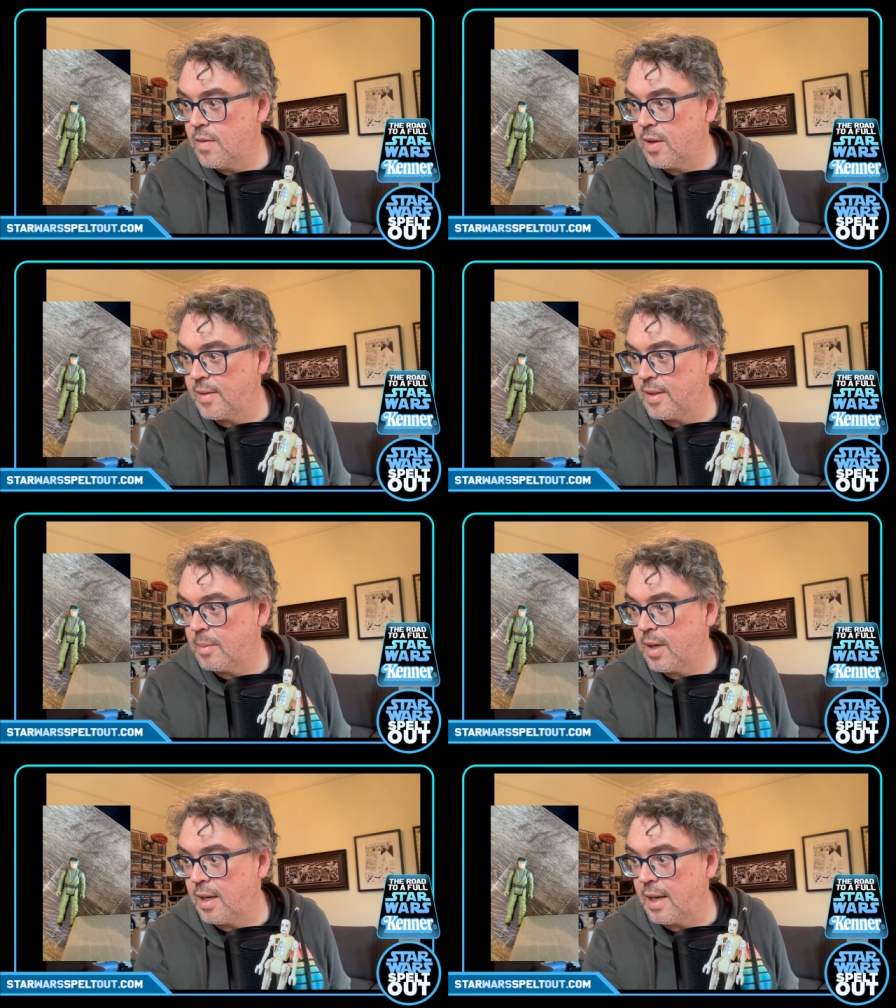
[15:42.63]
got some
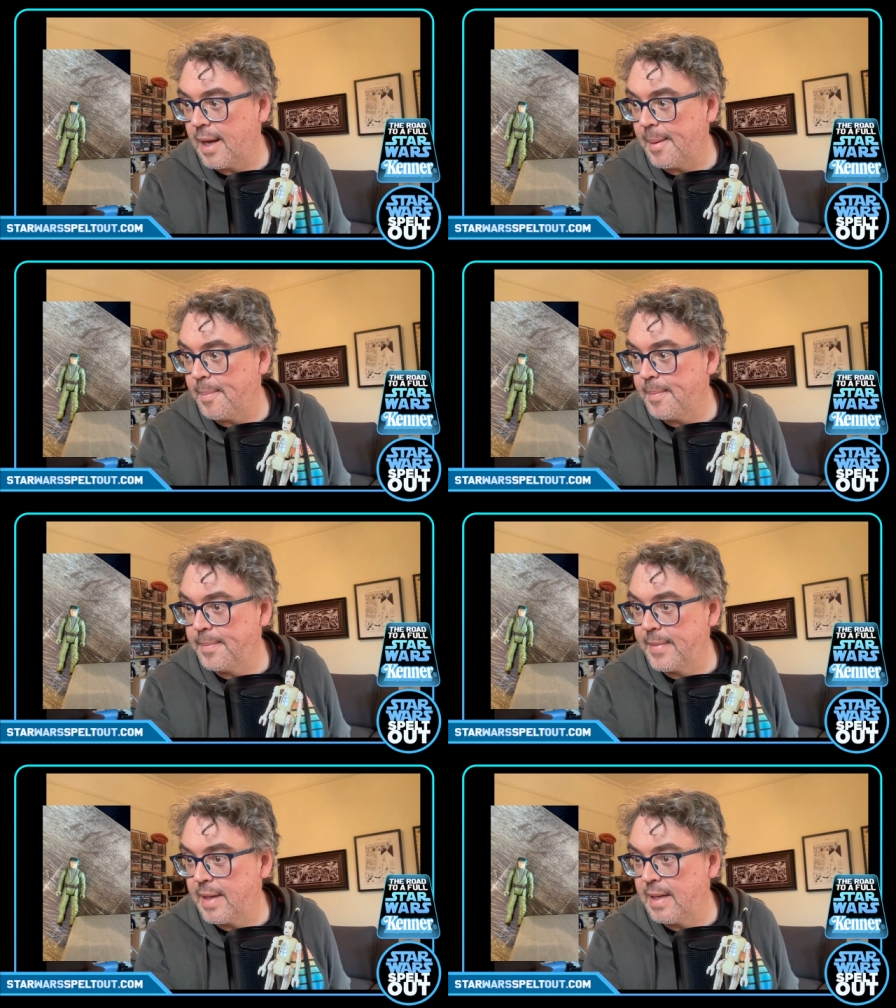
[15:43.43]
kind of name.
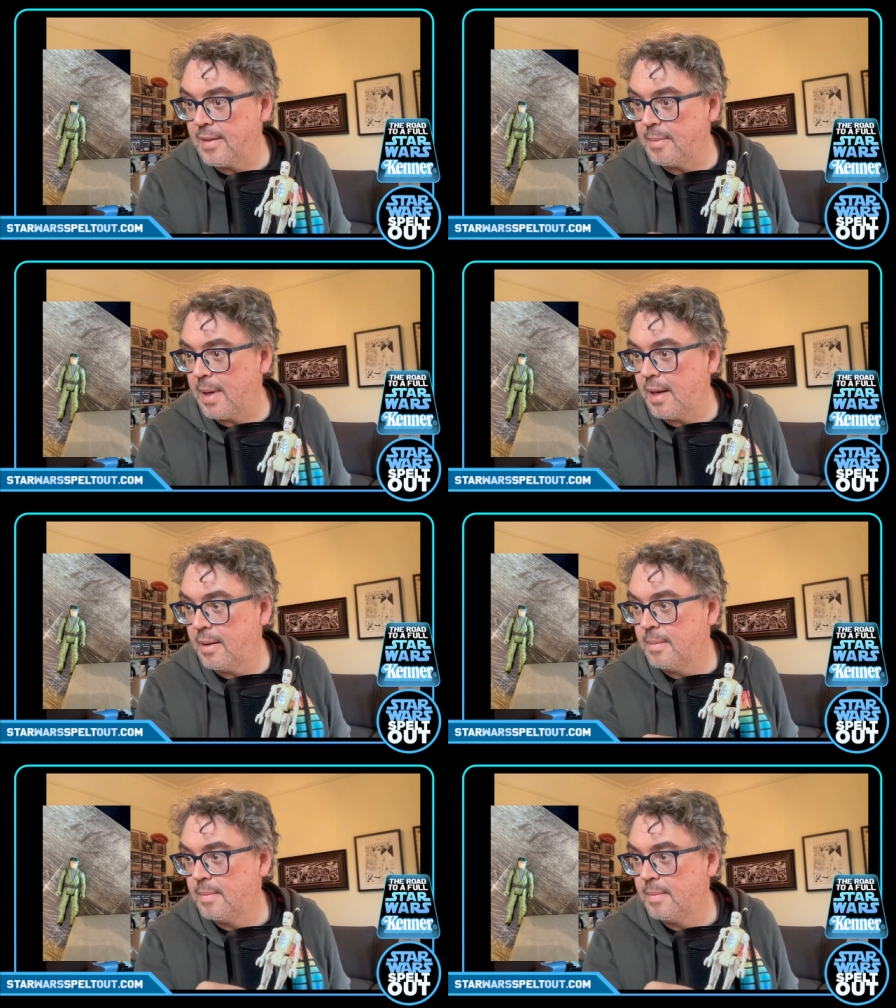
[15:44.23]
It doesn't matter.